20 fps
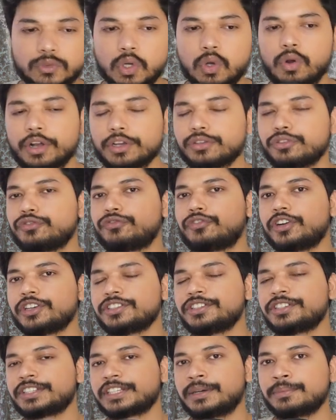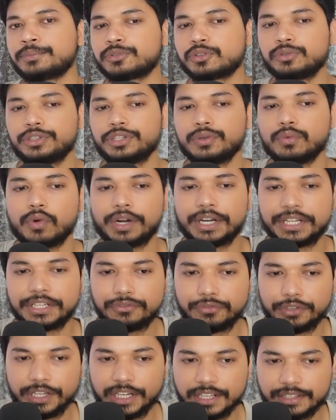so first it comes to the what is
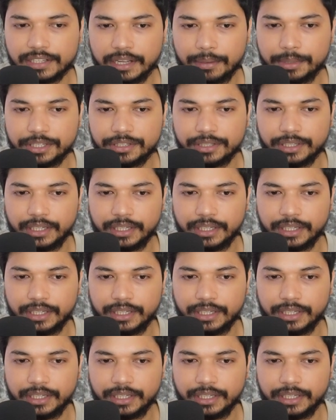VLSI basically.